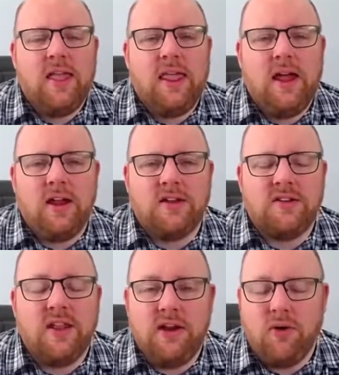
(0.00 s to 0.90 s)
and
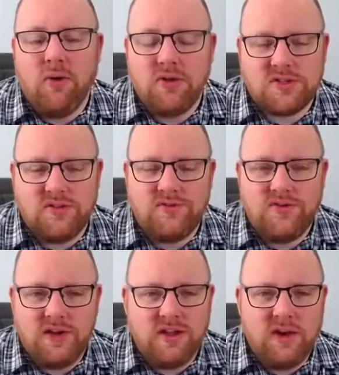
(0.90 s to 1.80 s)
they're also
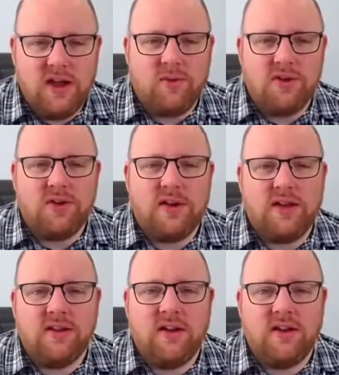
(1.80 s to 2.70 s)
fully aware of what you can
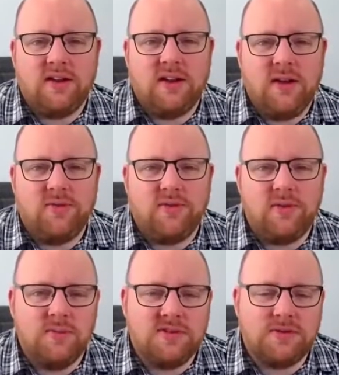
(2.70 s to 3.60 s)
and can't claim through
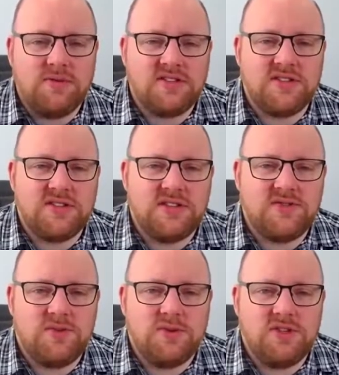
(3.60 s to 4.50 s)
limited businesses
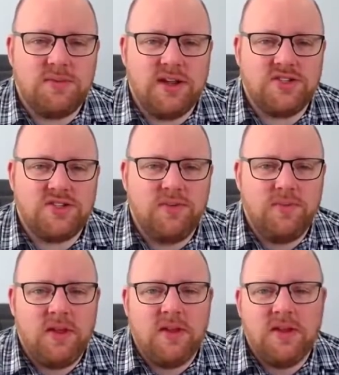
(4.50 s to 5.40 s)
towards your pension.
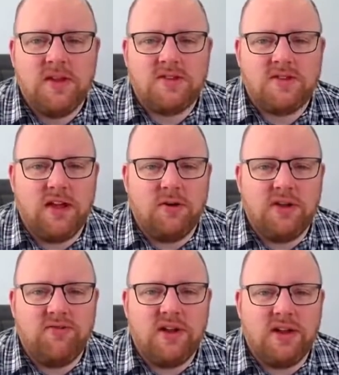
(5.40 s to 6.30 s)
So they'll be
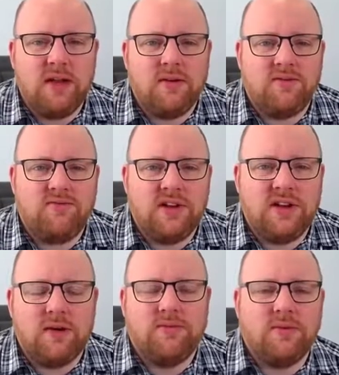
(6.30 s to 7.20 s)
really, really
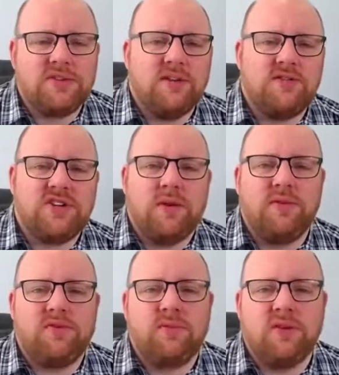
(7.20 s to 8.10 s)
helpful to have a chat
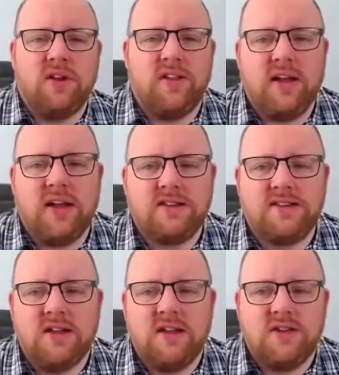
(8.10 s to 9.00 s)
with someone like that,
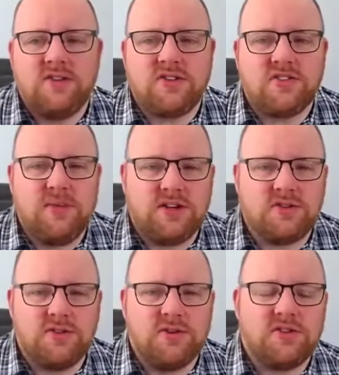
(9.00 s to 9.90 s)
just to make
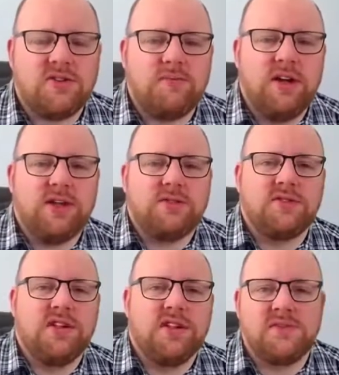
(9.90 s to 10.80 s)
sure your personal
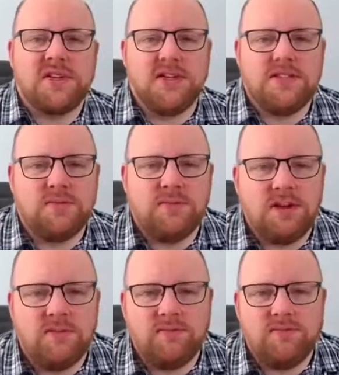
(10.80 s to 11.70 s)
circumstances are
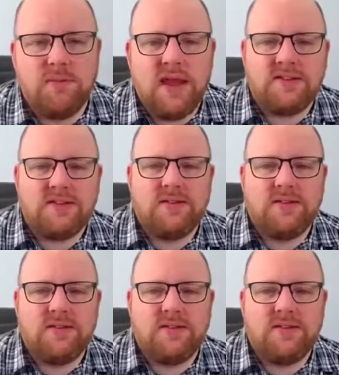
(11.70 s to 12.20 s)
being met.